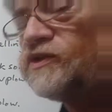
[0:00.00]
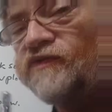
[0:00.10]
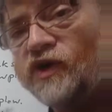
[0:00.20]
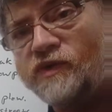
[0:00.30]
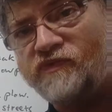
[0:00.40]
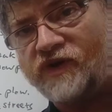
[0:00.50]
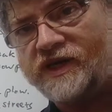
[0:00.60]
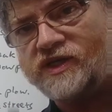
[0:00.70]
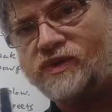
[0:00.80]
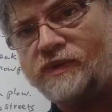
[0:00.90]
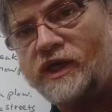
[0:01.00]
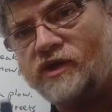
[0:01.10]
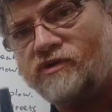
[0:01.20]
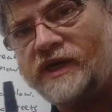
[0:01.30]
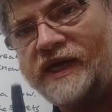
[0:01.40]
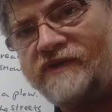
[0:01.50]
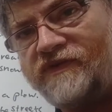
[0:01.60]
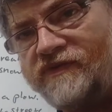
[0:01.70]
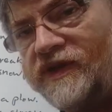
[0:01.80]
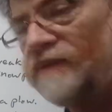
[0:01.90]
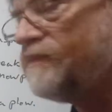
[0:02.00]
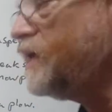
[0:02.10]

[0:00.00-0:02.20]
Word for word: is verb phrase 350.